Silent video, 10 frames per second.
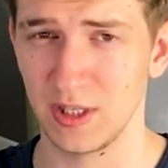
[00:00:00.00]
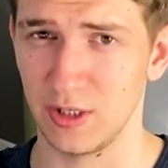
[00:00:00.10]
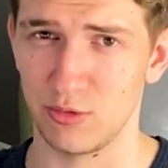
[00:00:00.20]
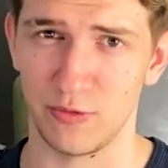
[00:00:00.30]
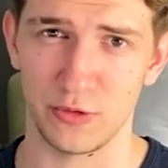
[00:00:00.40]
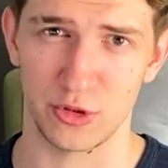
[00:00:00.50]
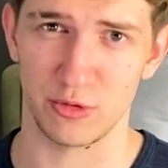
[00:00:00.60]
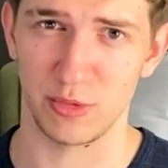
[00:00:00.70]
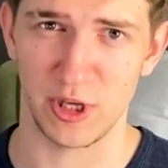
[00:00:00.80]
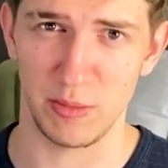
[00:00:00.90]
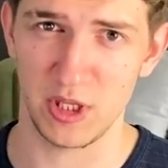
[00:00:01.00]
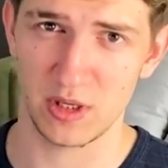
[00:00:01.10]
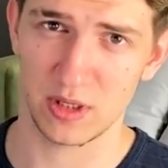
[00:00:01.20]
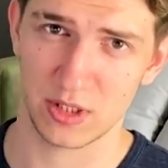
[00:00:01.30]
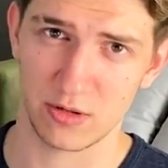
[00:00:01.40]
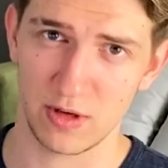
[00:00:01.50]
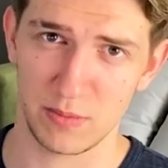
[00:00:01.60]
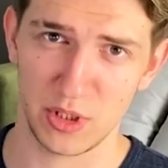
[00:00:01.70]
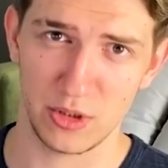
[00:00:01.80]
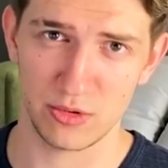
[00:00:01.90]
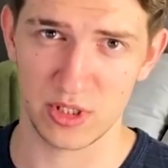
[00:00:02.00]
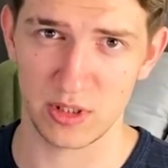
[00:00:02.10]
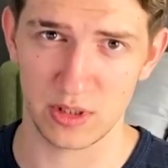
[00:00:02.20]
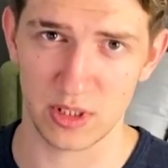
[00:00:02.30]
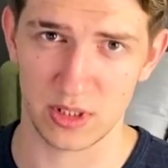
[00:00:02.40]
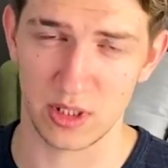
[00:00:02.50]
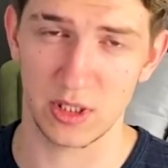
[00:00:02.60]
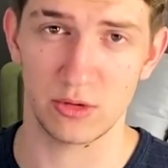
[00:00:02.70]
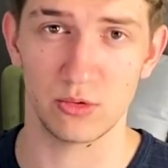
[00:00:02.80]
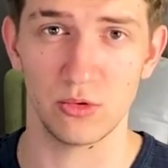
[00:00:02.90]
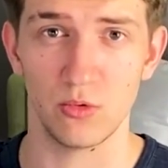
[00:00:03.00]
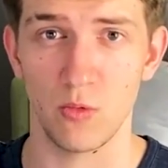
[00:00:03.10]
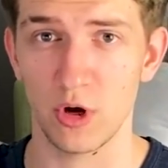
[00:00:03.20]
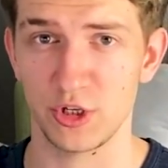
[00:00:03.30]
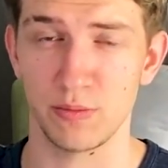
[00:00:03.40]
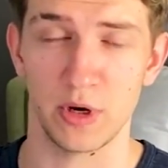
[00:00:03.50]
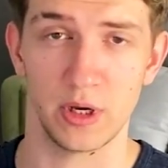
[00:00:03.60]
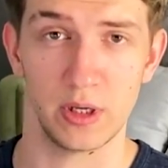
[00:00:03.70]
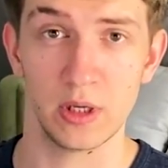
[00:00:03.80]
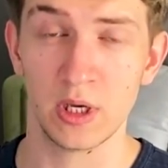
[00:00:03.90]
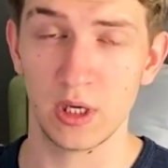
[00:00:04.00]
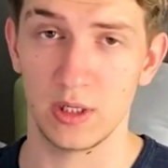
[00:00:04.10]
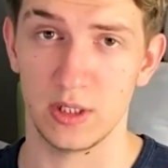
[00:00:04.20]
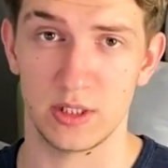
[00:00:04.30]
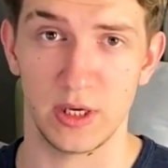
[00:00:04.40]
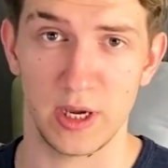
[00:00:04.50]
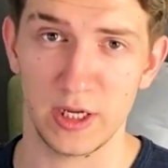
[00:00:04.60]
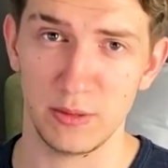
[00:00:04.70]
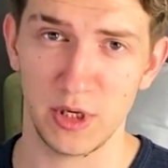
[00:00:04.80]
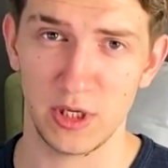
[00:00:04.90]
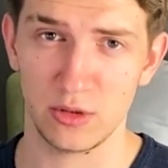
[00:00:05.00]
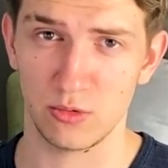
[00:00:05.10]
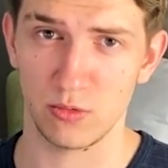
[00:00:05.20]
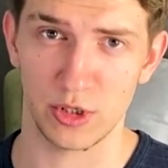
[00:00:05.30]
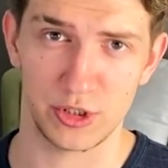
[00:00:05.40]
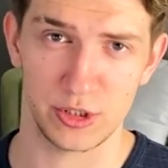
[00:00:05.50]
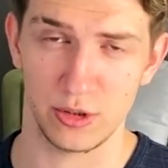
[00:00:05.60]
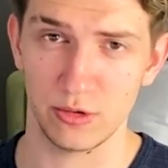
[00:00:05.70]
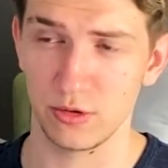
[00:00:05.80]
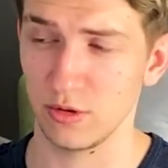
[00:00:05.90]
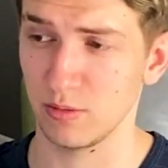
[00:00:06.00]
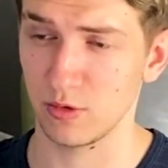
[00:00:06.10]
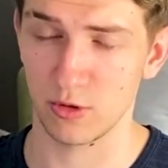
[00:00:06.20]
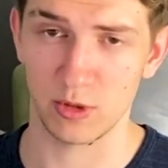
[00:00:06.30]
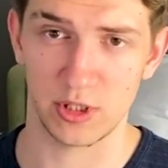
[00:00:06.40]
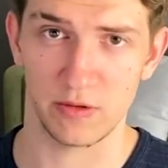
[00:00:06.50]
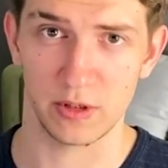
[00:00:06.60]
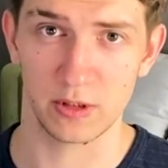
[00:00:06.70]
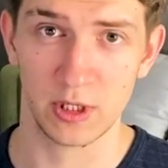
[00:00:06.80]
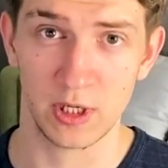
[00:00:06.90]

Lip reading: It refused to play media, so I've been using this thing to watch my, let's say, anime, to watch YouTube or whatever.